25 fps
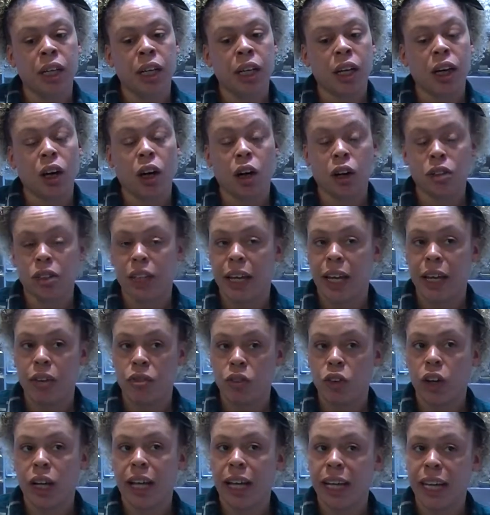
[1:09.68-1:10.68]
Ask Ian
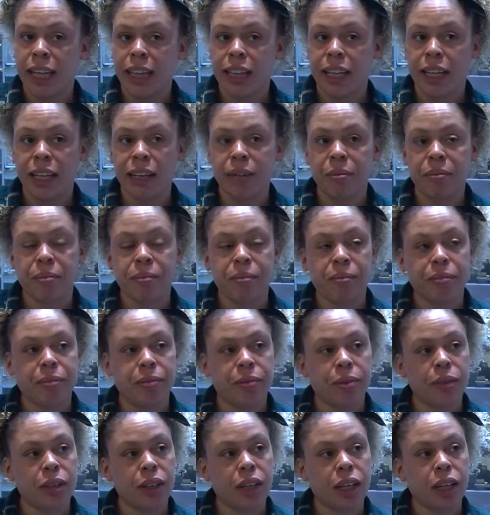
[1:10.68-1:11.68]
Wright anything.
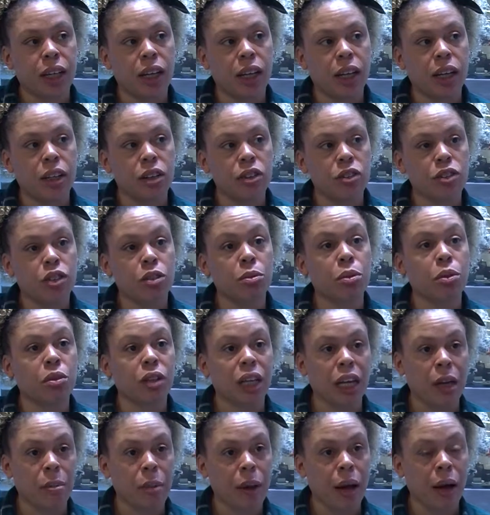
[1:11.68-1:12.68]
So we'll
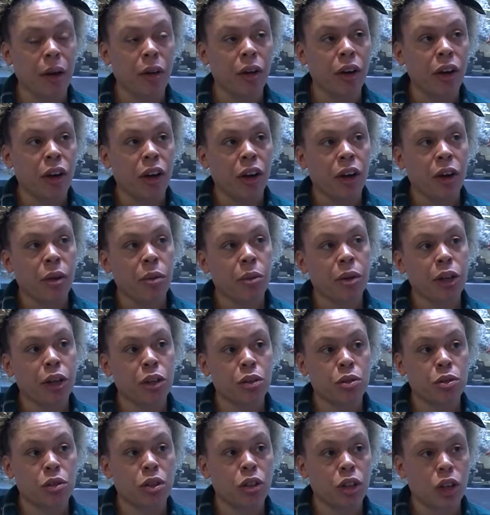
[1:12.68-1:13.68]
think about, we
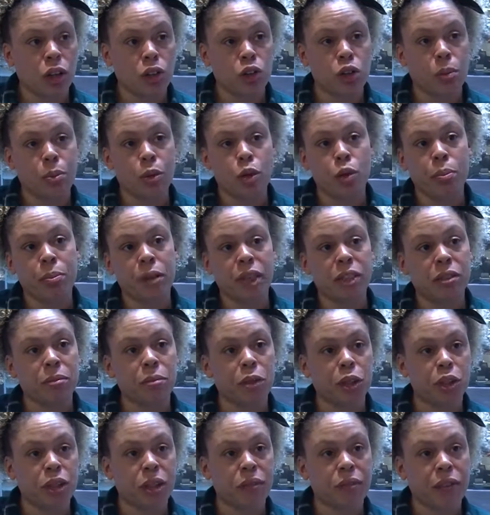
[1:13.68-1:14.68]
use a topical piece of
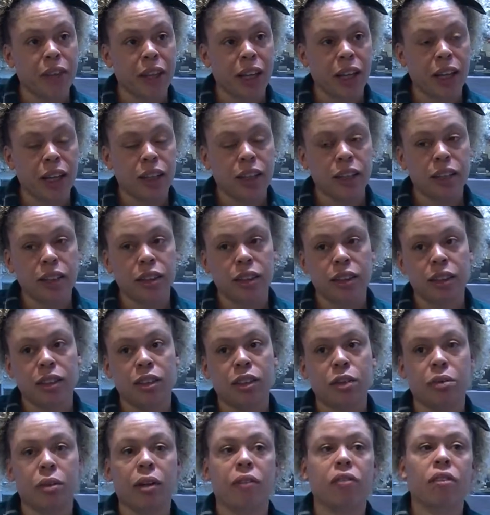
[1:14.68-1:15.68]
music for that,
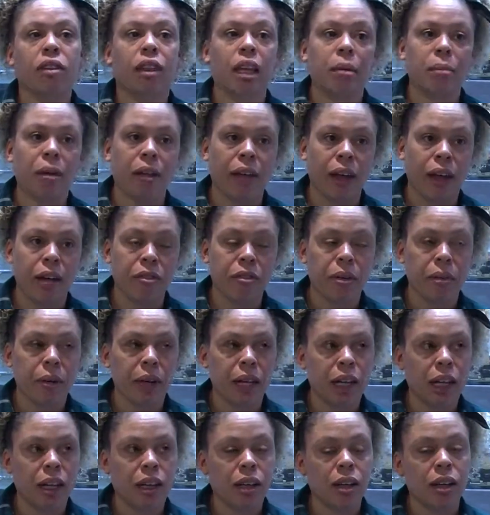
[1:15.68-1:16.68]
so we have to think about that every
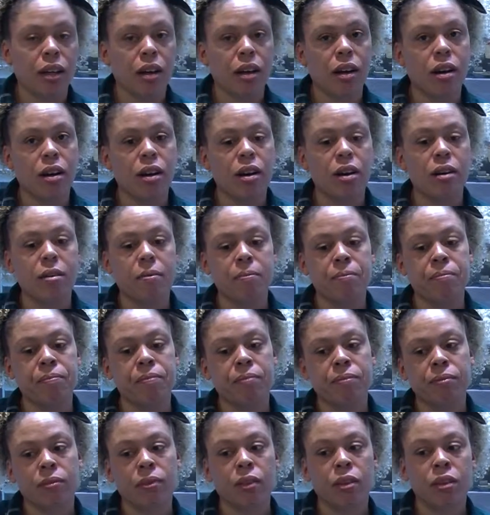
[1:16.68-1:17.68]
week. And
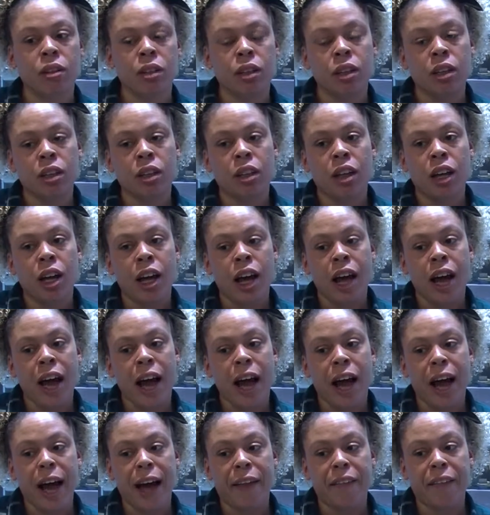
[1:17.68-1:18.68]

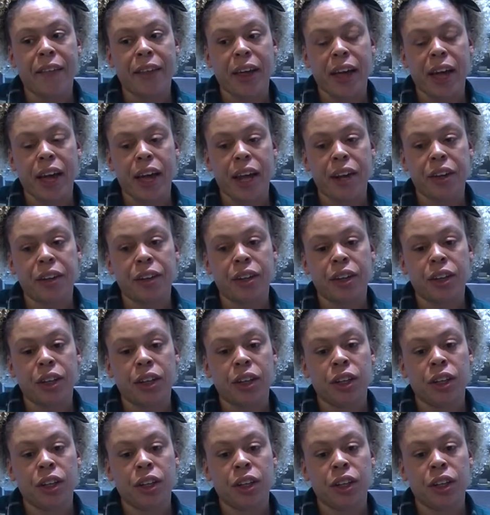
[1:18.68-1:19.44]
then